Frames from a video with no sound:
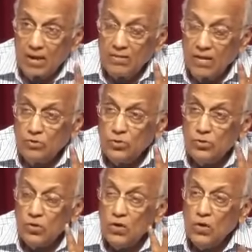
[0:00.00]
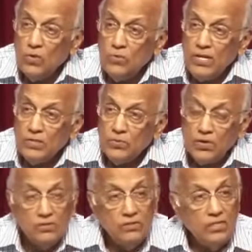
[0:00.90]
They used to always
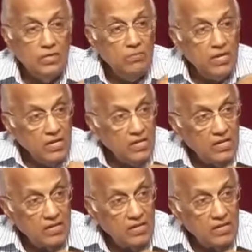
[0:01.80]
want to see me.